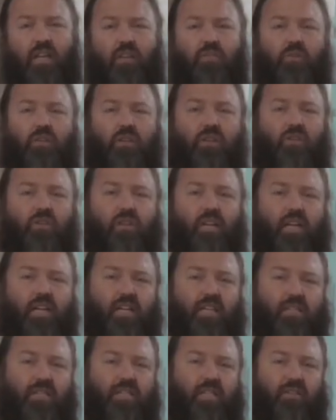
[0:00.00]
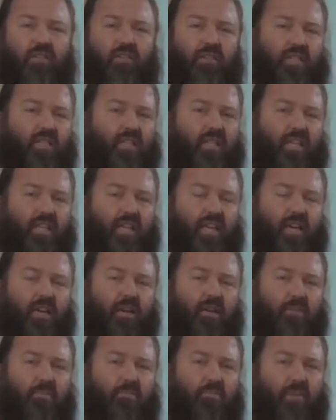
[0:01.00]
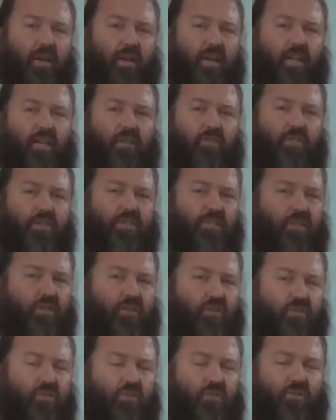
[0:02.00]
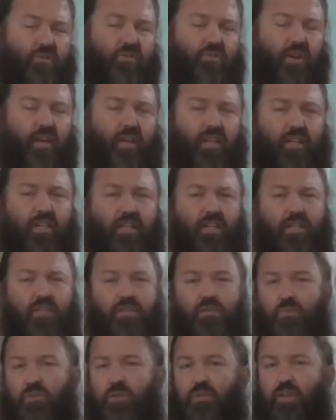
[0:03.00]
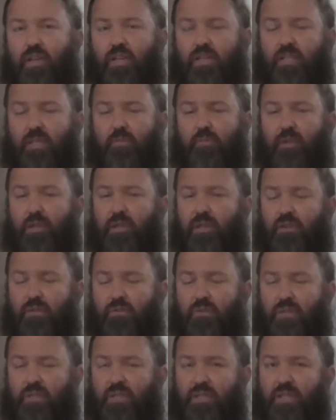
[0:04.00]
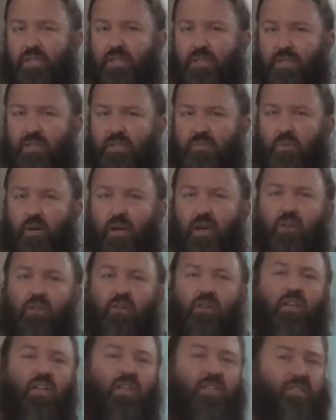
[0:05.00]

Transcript: If we look at it seriously, many of the so-called Vikings would have actually been Christians as well.